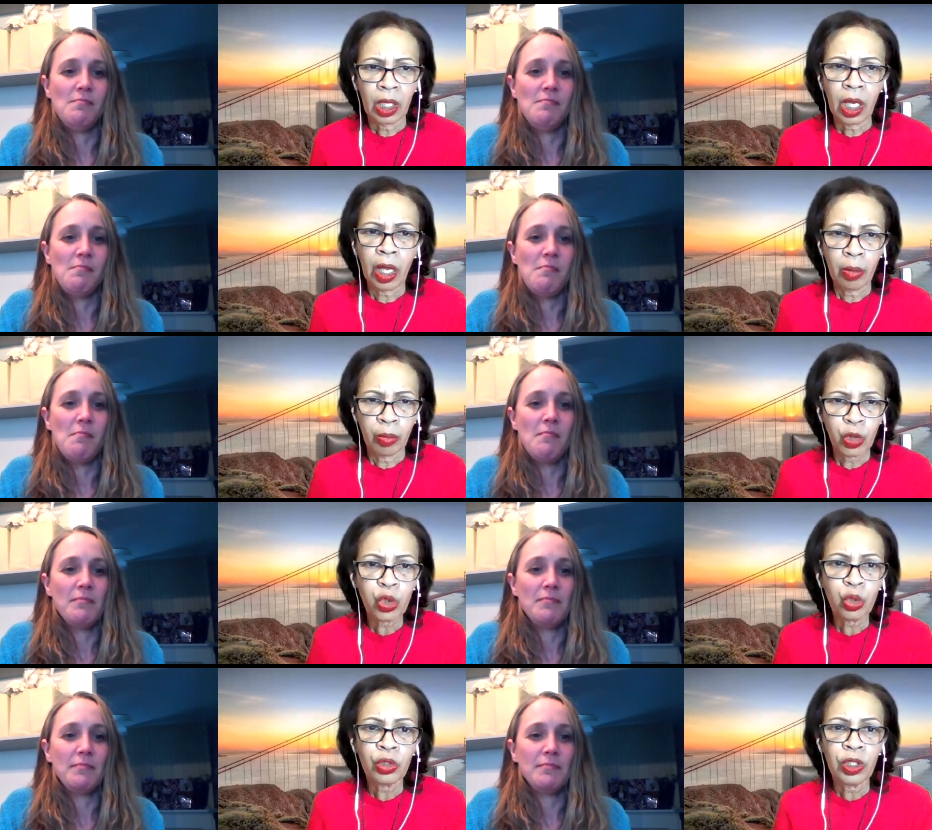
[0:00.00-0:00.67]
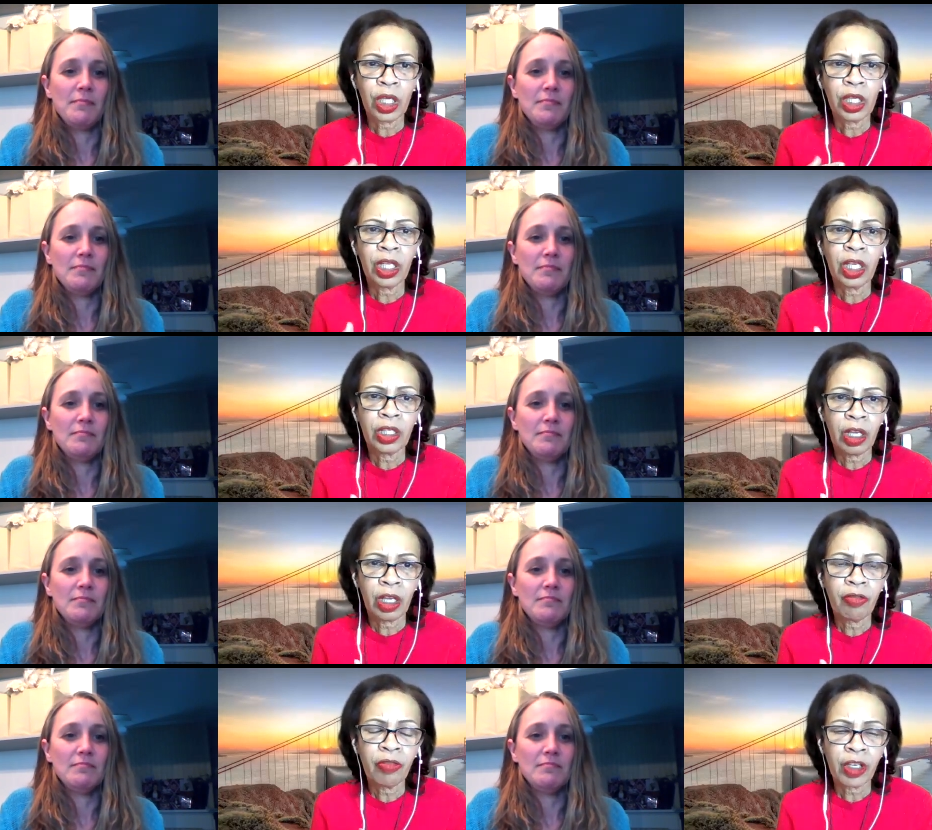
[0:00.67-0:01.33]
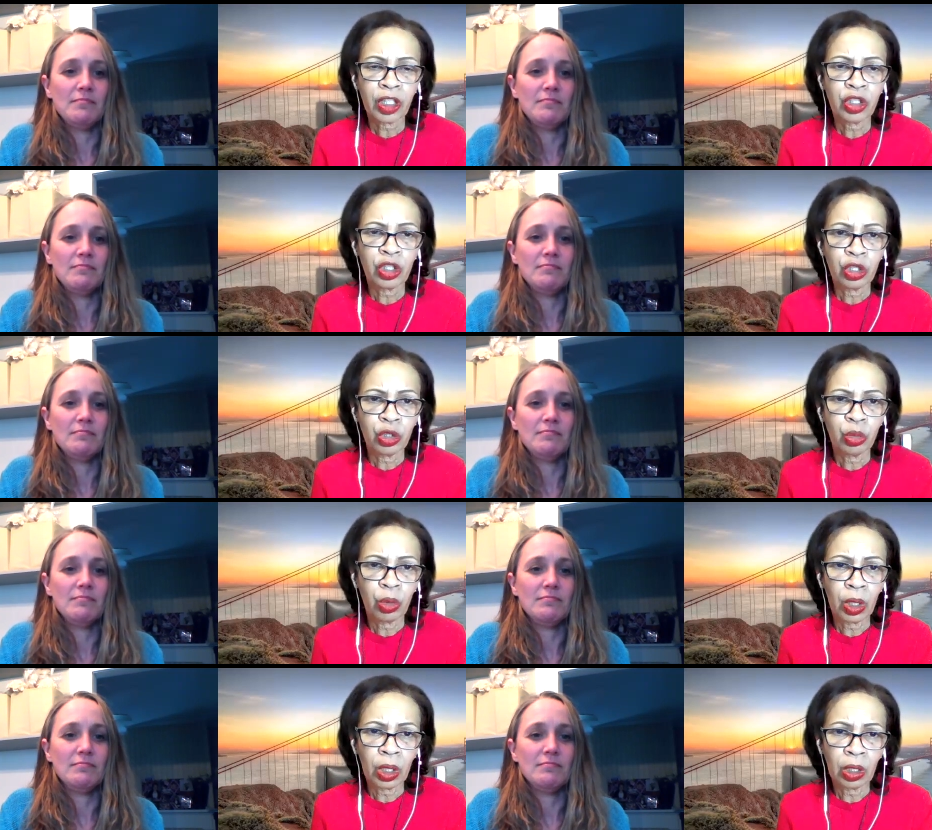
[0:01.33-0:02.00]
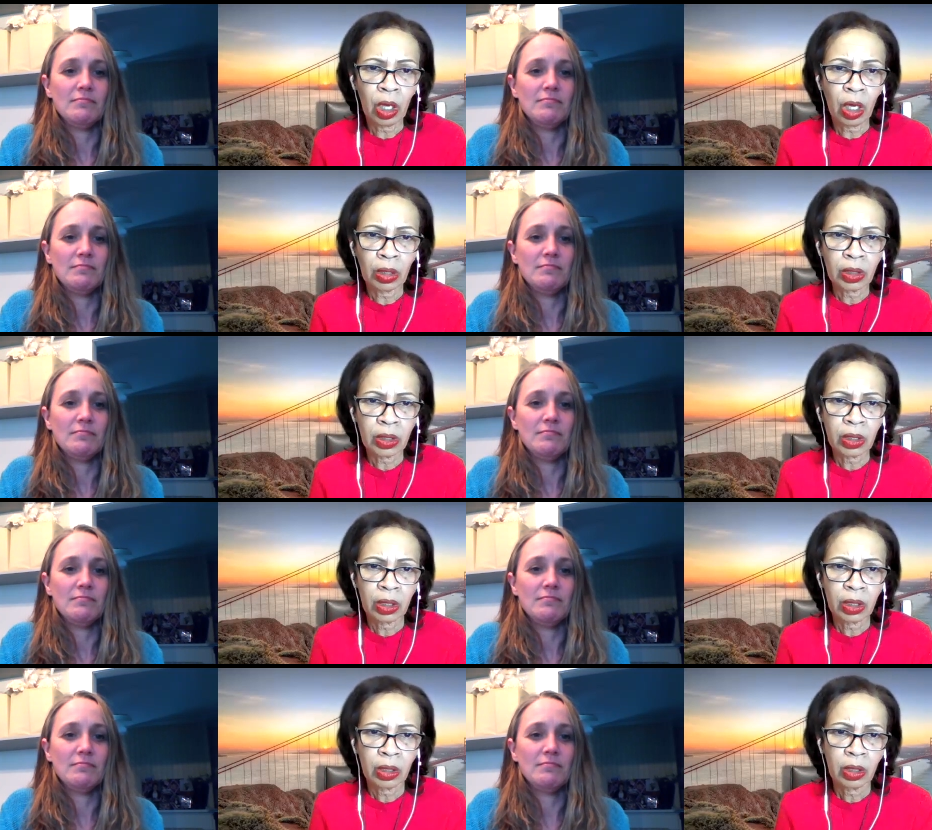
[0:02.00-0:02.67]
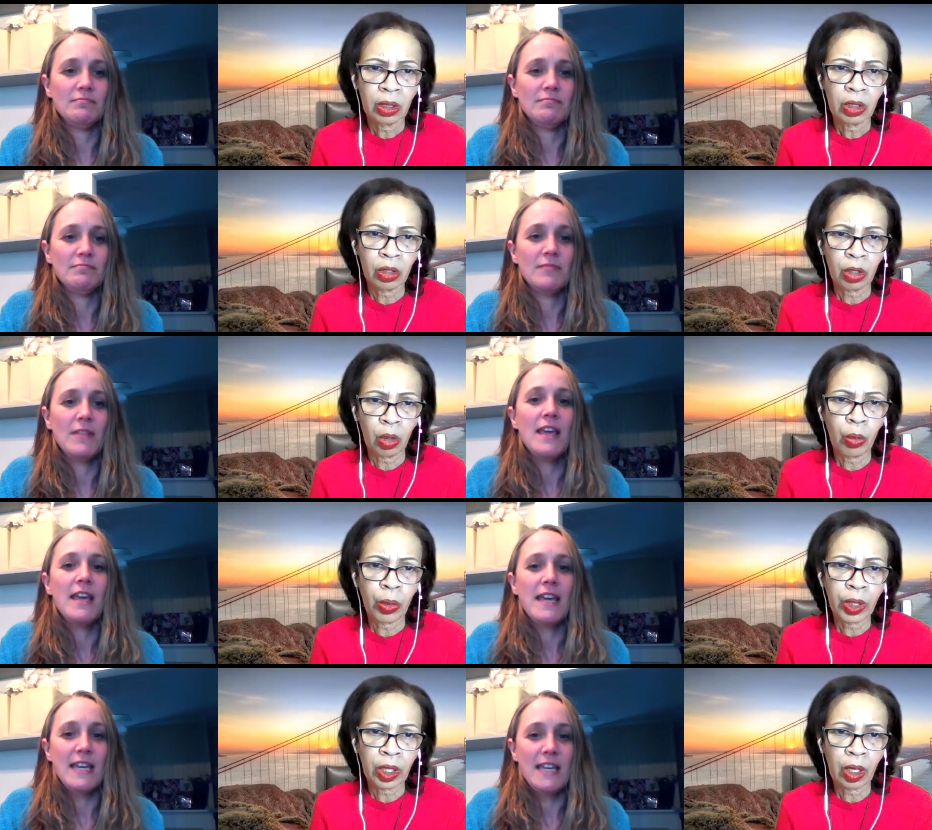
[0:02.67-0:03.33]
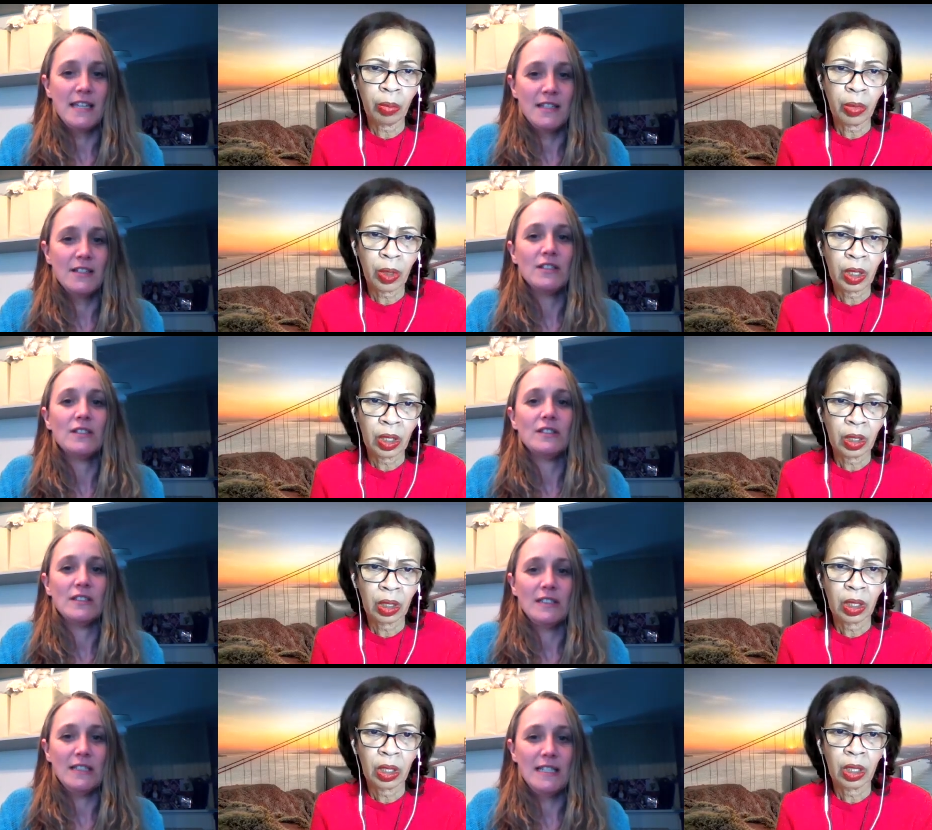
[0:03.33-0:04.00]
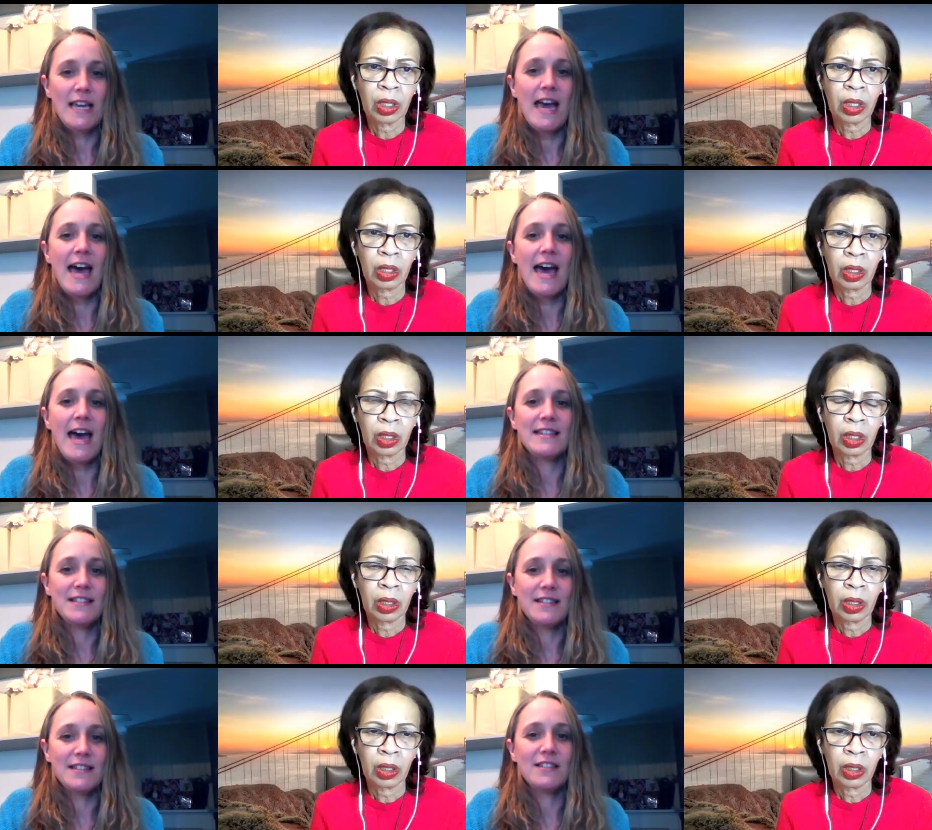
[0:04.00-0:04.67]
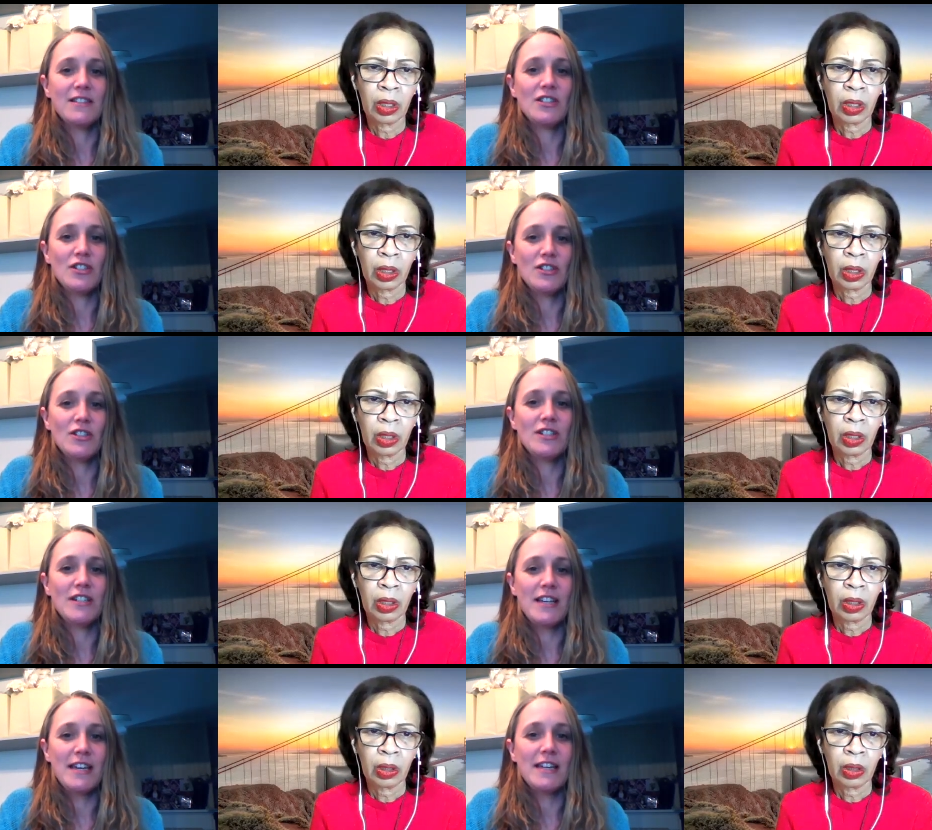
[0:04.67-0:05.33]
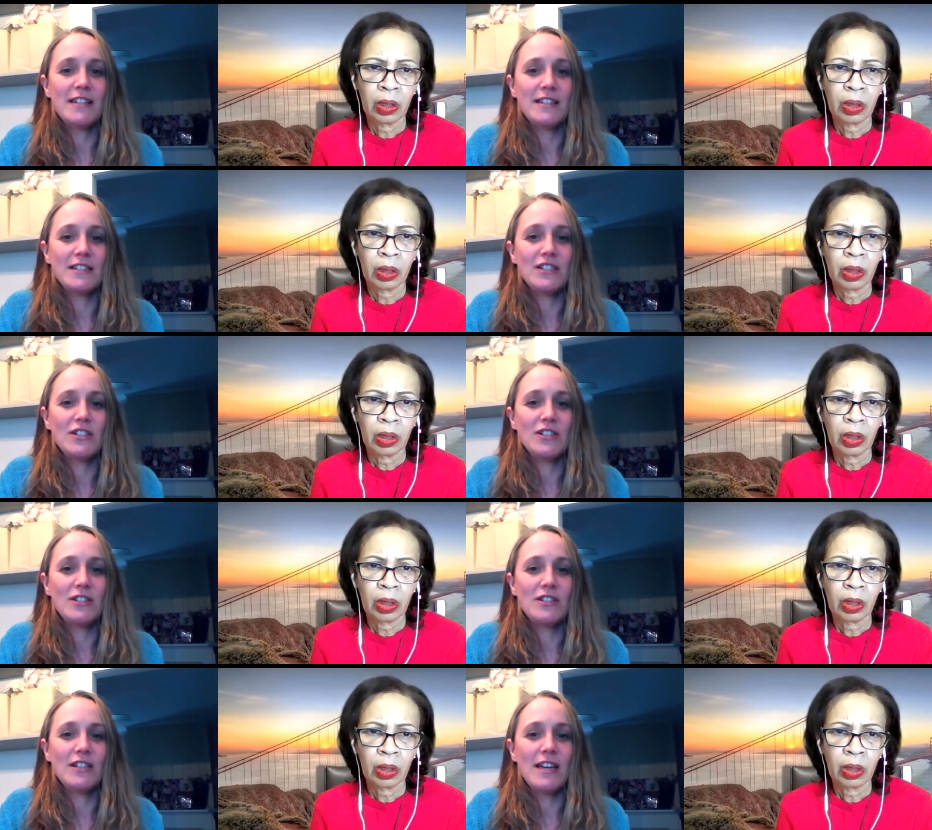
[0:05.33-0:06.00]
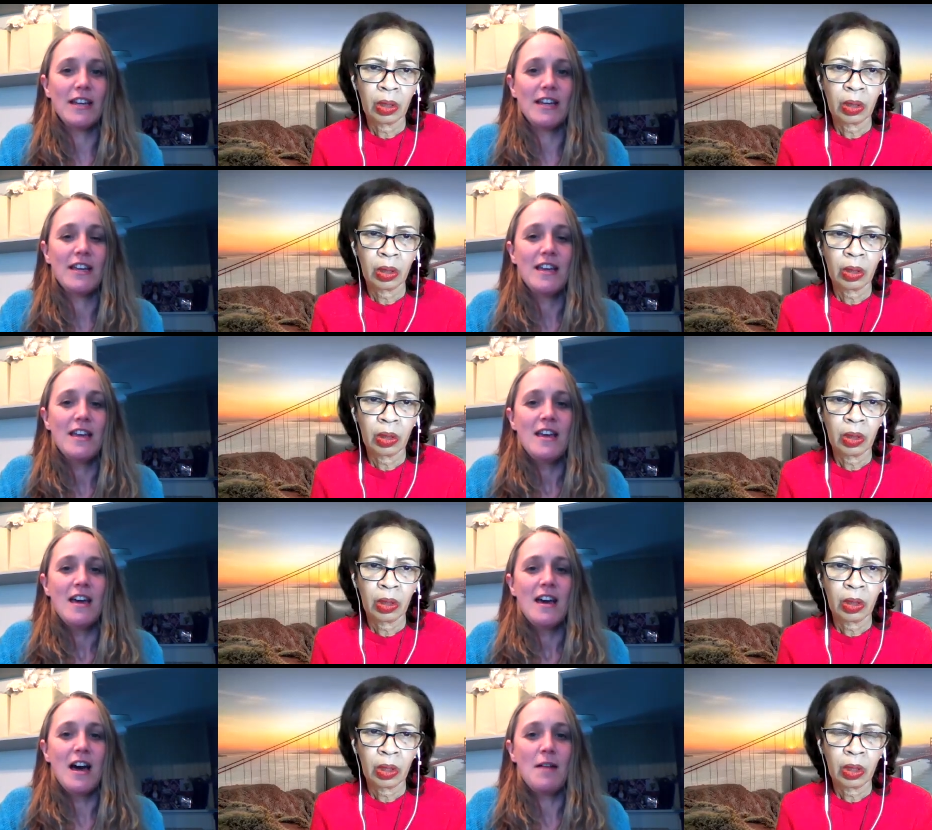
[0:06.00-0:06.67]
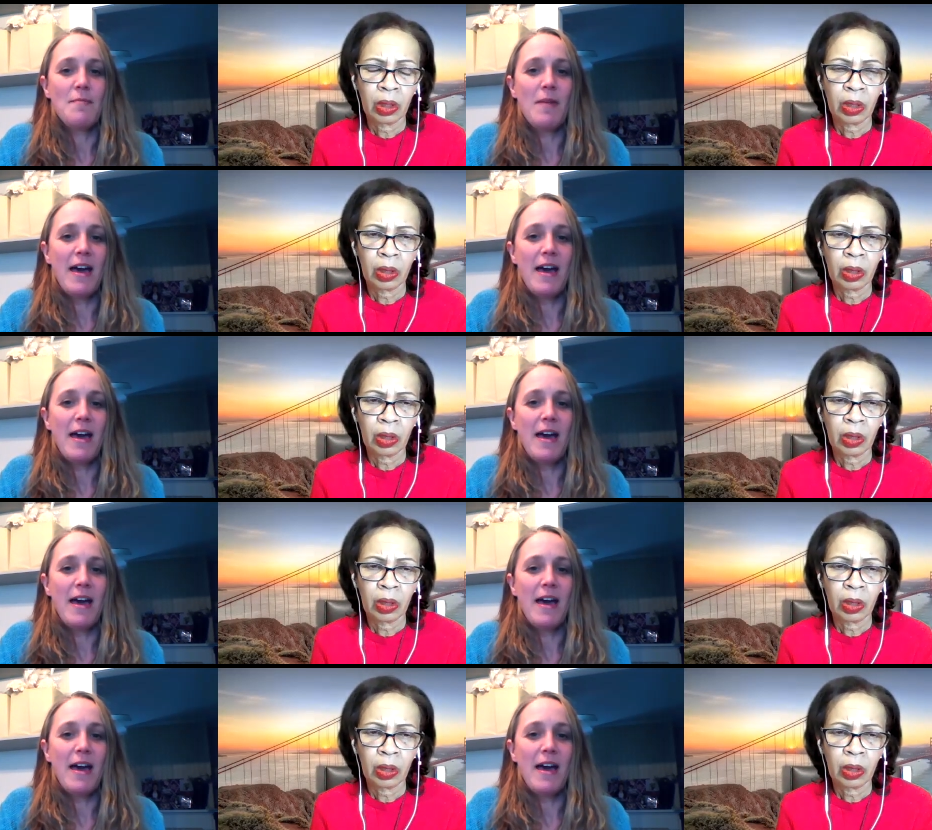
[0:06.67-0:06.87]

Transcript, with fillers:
Speaker 1: I'm sure that had affected you a lot growing up.
Speaker 2: Yes, it sure did. It sure did. Um,